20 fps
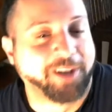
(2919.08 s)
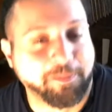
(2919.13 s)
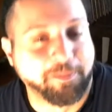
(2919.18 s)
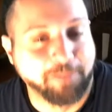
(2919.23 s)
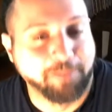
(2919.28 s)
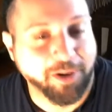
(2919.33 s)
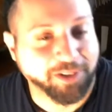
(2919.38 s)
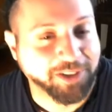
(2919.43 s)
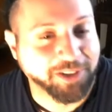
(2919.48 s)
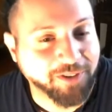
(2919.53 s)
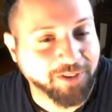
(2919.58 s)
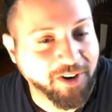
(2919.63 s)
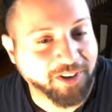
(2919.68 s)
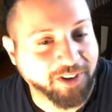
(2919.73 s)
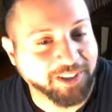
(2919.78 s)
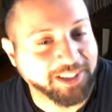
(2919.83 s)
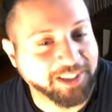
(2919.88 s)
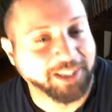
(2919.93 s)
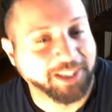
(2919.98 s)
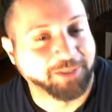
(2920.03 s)

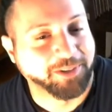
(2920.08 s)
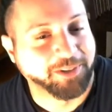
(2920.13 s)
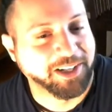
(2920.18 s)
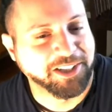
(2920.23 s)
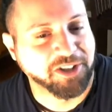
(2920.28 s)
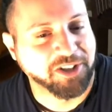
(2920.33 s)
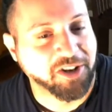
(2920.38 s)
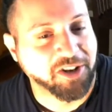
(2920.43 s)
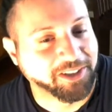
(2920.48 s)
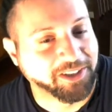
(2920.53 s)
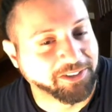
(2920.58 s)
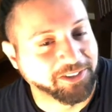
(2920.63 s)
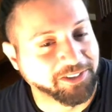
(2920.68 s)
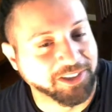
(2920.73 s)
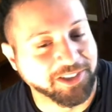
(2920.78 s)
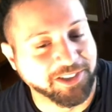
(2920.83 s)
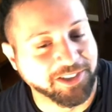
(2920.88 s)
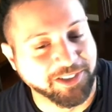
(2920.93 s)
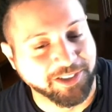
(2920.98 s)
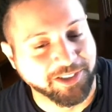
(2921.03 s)
month-long thing where that's all I
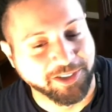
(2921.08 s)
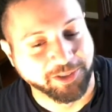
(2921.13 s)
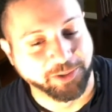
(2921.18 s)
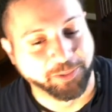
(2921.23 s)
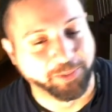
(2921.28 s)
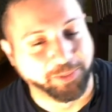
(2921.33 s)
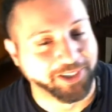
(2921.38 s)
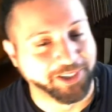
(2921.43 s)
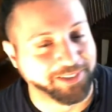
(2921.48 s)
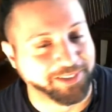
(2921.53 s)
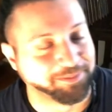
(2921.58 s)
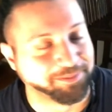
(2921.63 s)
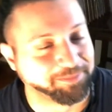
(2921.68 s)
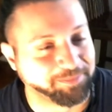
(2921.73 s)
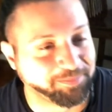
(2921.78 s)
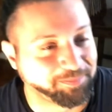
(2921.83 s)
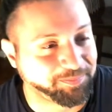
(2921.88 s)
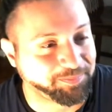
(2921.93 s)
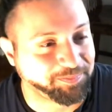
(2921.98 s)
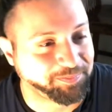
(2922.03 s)
listen to, but
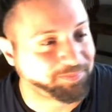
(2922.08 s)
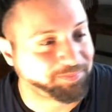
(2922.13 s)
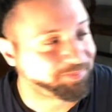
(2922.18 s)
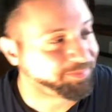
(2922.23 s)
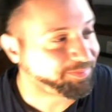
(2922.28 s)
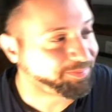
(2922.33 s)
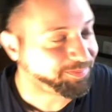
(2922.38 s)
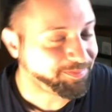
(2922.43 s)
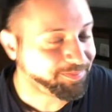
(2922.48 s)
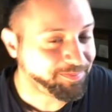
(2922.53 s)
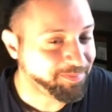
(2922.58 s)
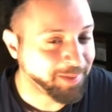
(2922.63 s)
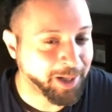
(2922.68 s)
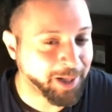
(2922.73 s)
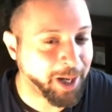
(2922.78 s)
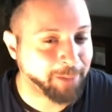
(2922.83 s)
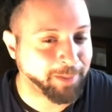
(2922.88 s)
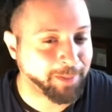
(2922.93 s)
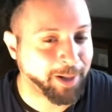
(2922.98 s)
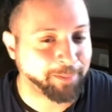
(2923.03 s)

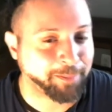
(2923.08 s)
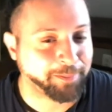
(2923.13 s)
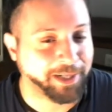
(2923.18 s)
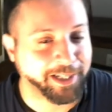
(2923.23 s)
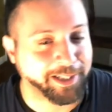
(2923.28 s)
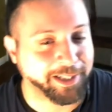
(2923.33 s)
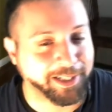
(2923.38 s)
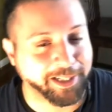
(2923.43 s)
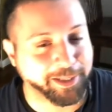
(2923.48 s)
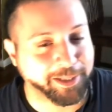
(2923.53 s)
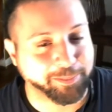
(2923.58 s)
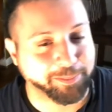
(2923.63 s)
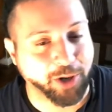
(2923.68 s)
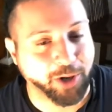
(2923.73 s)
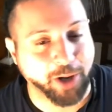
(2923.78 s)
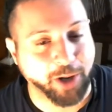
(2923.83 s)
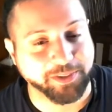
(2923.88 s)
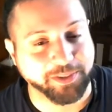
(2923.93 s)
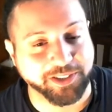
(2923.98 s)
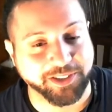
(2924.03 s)
I'm not making any
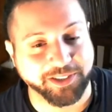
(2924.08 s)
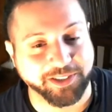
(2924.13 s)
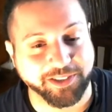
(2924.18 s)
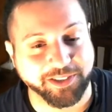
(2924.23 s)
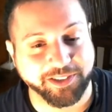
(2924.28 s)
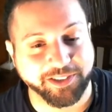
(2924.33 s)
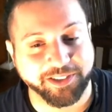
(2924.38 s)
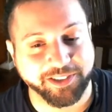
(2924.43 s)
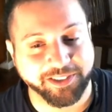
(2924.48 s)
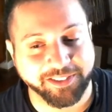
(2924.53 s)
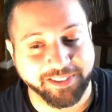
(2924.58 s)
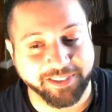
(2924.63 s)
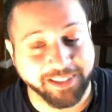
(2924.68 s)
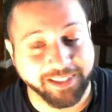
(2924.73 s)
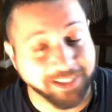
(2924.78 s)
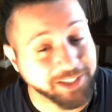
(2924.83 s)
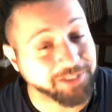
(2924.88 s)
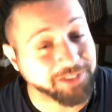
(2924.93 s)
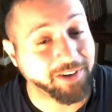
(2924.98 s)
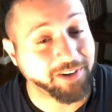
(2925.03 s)
promises.
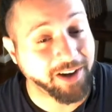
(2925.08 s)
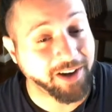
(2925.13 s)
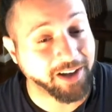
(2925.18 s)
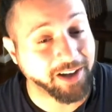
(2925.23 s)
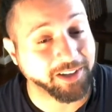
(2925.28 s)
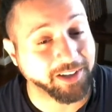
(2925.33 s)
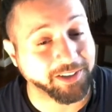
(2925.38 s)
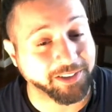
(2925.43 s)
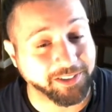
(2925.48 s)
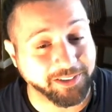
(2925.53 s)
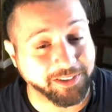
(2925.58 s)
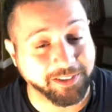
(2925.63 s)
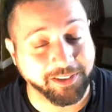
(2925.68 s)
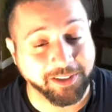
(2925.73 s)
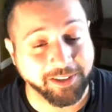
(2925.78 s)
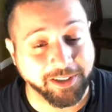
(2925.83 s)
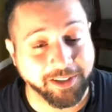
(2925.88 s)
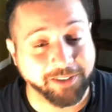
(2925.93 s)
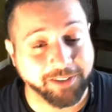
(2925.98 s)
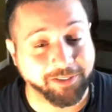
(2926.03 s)
It's a lot
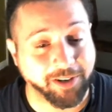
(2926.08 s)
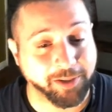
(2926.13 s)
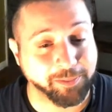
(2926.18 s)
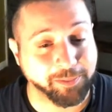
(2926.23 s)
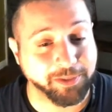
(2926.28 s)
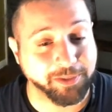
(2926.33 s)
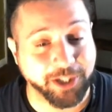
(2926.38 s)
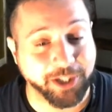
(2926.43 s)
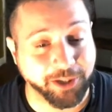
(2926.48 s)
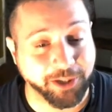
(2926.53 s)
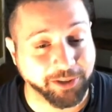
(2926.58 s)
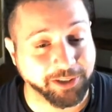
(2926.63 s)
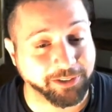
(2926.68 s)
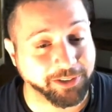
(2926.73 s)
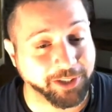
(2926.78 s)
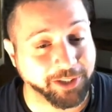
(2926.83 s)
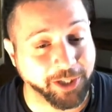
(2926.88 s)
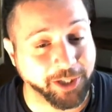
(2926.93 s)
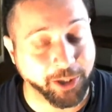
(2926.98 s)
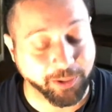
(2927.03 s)
of material
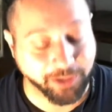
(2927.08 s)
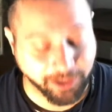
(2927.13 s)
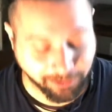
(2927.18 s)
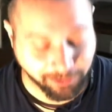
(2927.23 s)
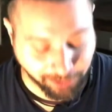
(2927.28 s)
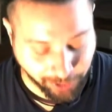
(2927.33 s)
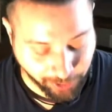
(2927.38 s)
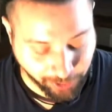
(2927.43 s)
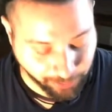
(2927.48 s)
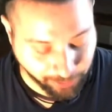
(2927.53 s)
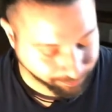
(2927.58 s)
to go through.